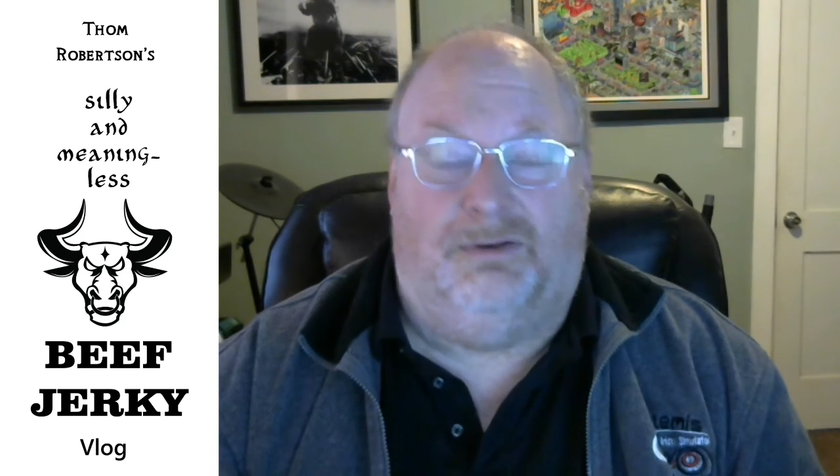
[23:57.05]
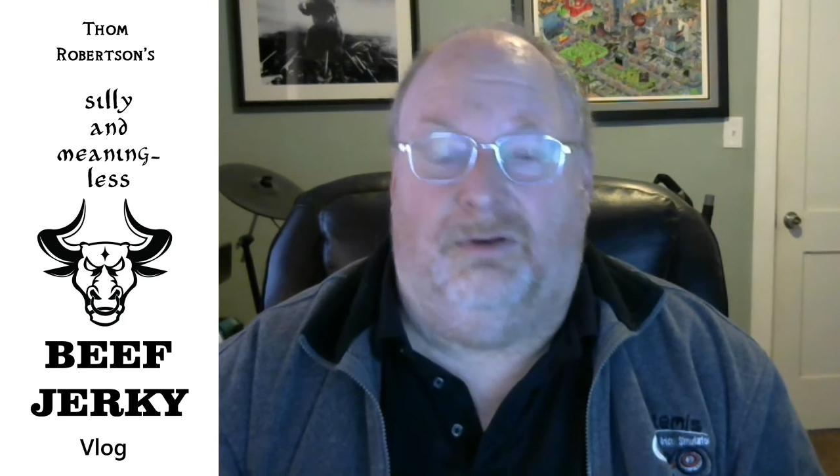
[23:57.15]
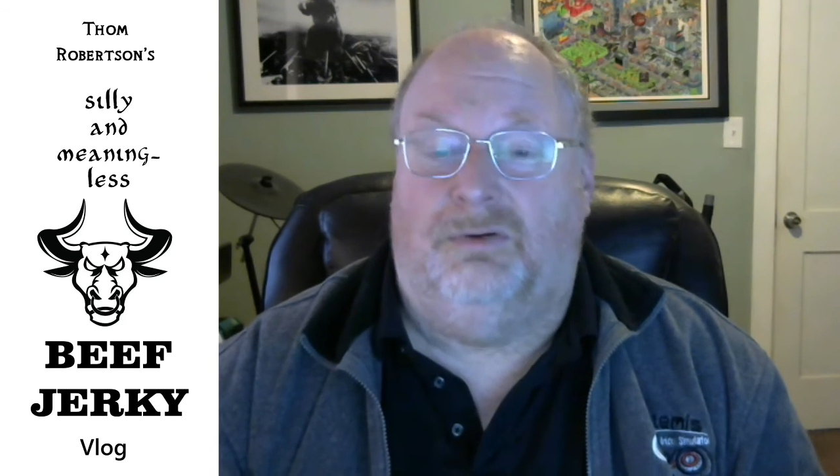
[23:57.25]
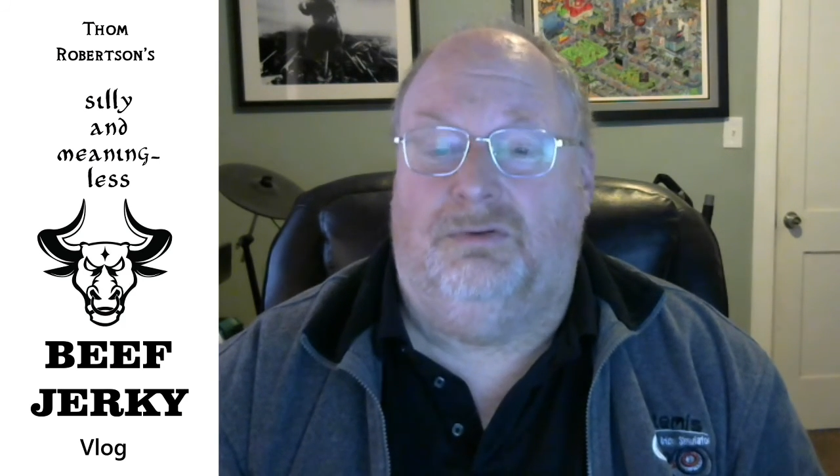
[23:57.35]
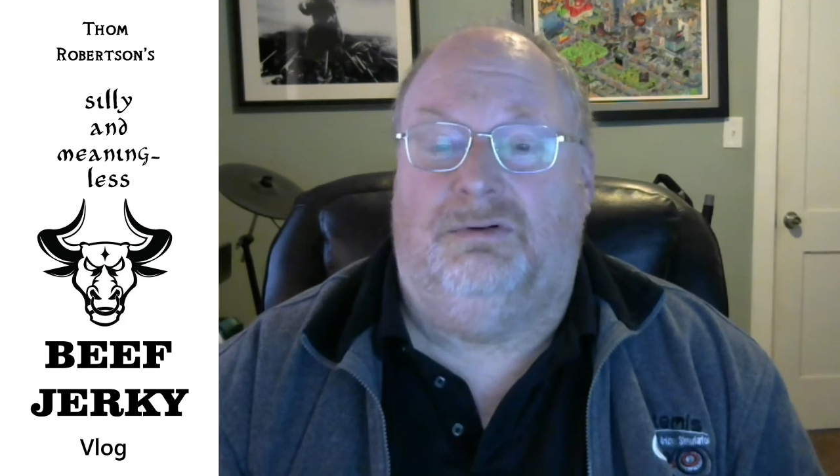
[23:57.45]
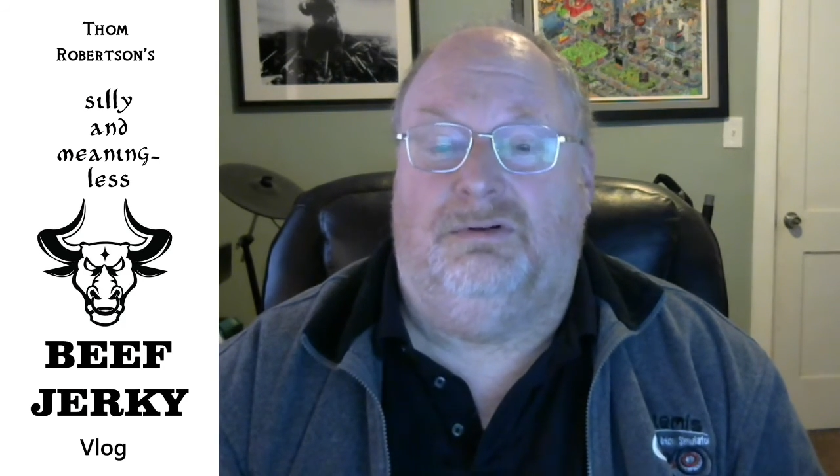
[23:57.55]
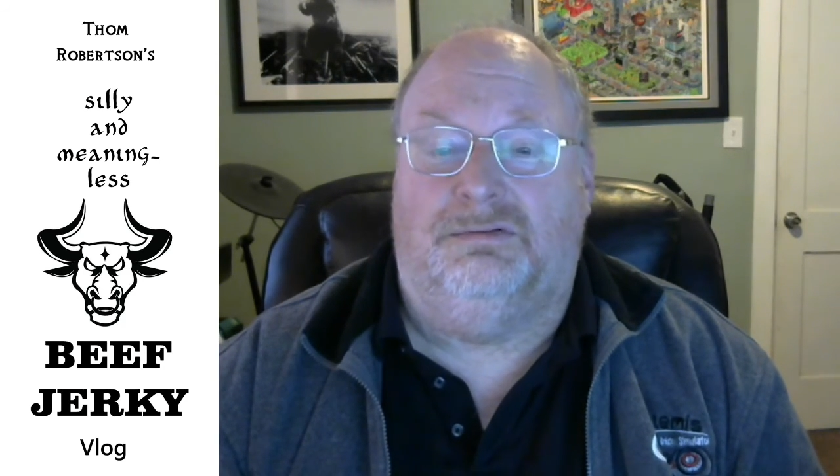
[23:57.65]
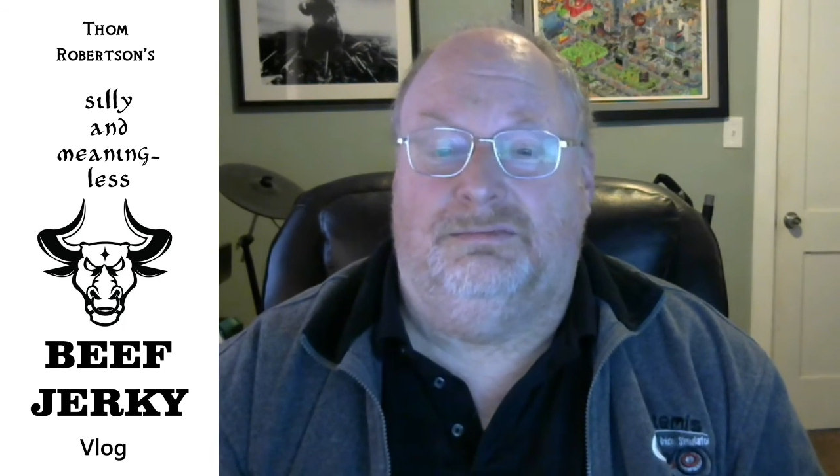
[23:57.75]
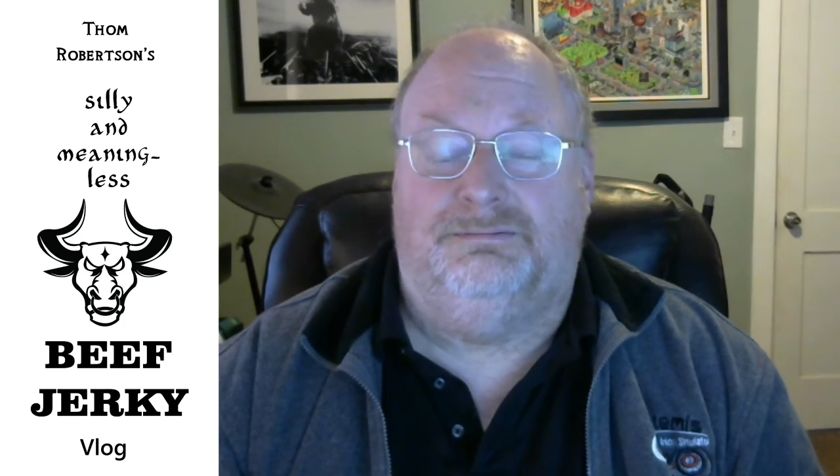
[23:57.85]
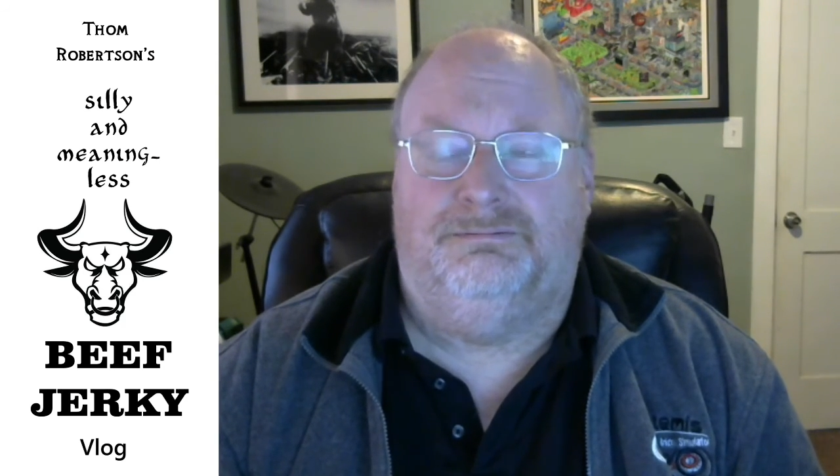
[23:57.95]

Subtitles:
whole